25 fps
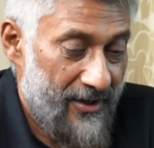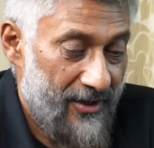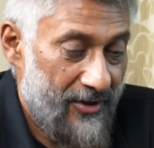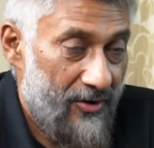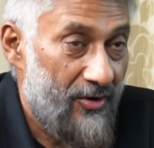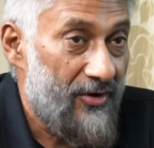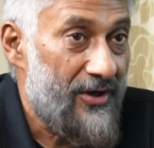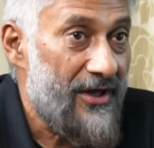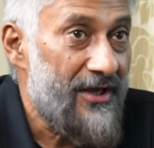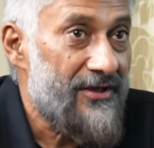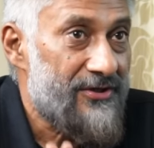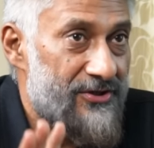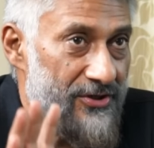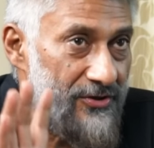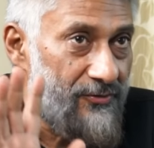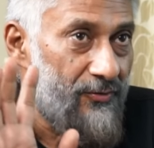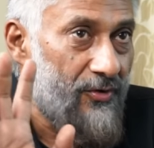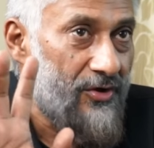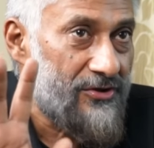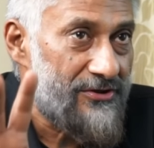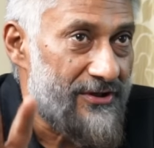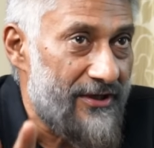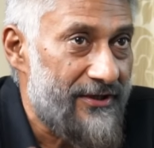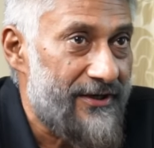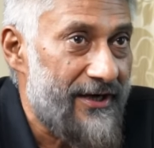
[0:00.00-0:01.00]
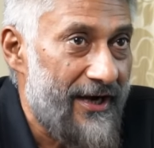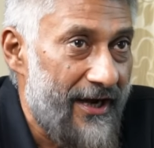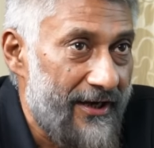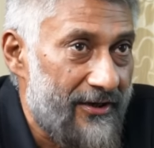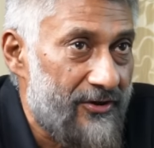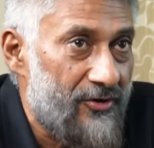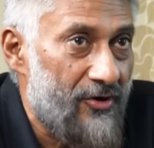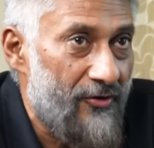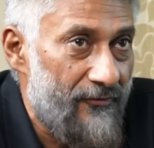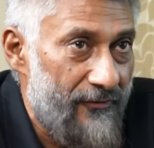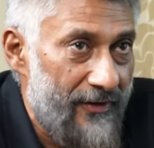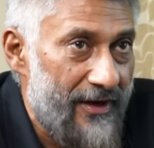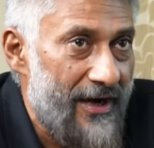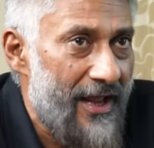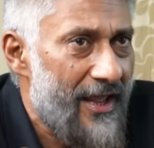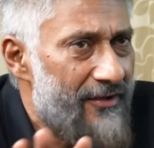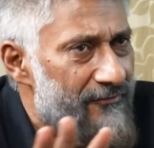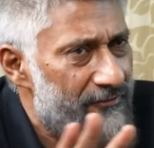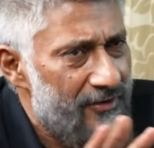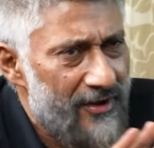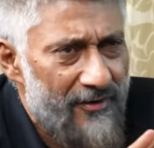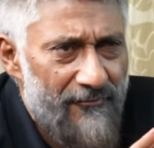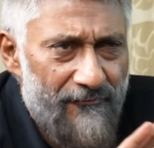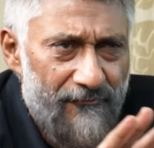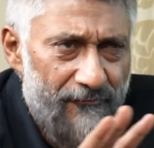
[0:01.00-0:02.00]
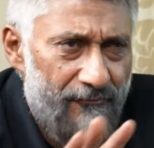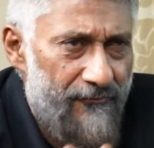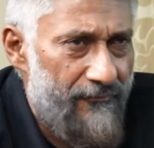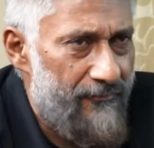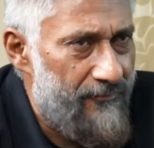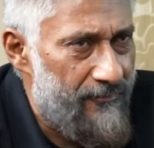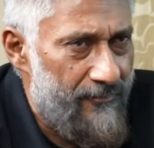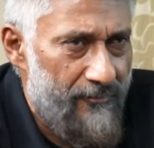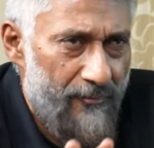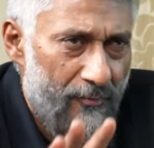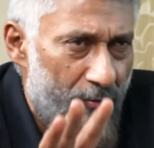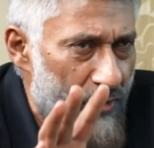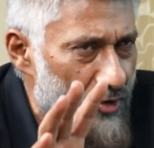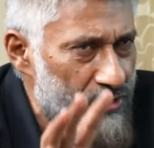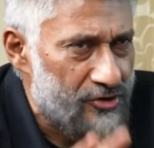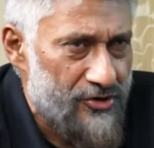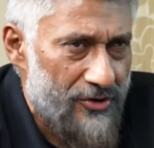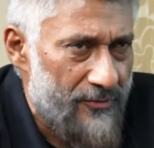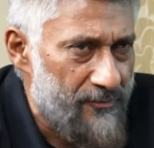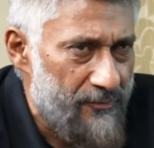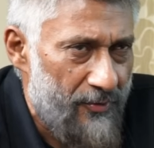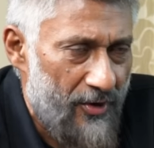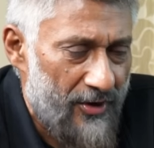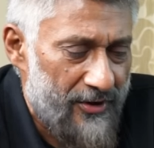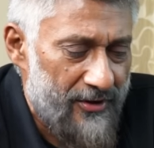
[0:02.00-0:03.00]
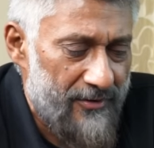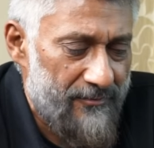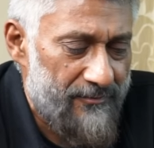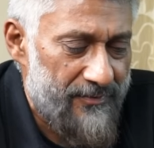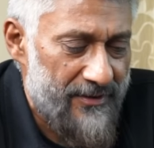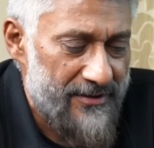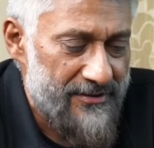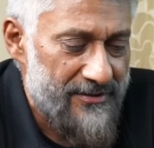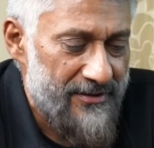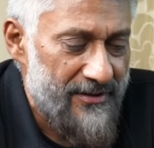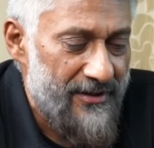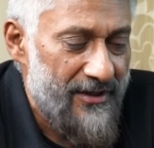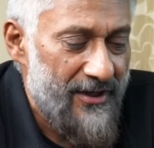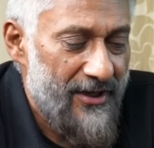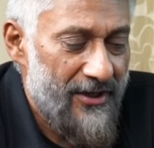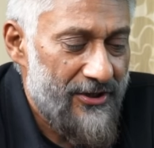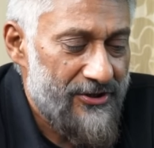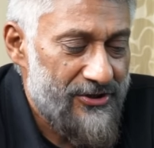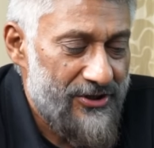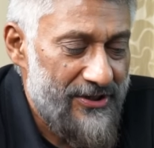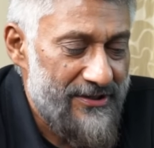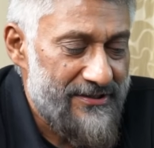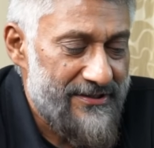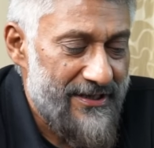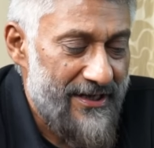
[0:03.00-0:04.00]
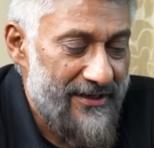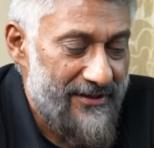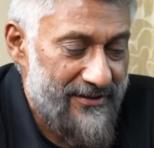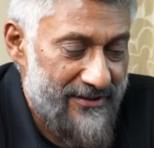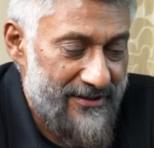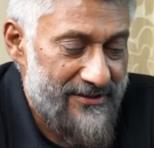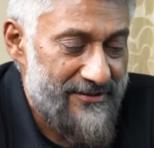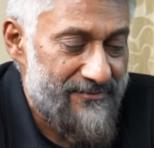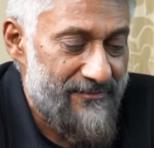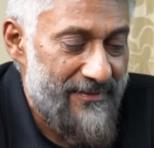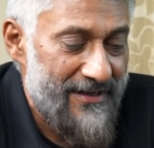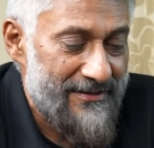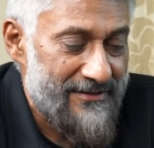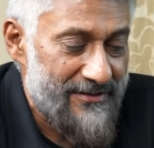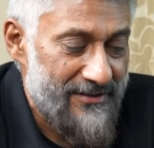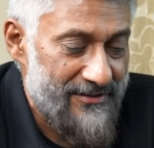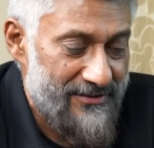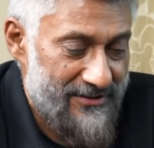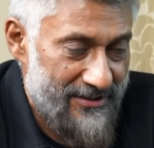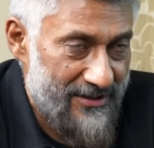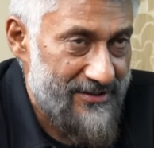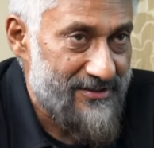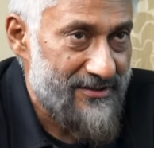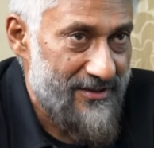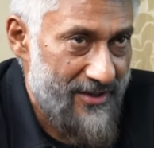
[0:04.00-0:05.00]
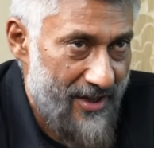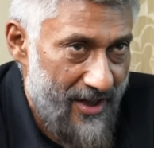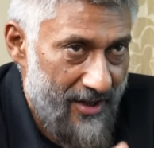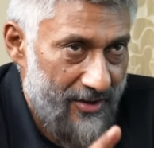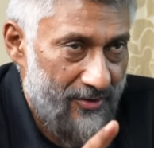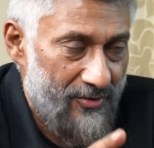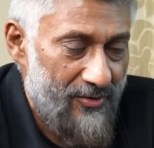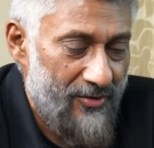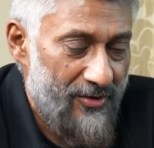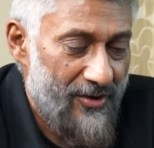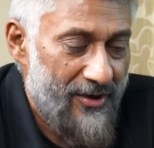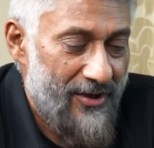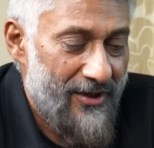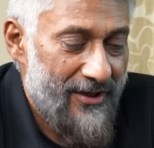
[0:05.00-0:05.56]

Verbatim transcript: Okay, she was the director of NIV, a most important person. She sent this message just now.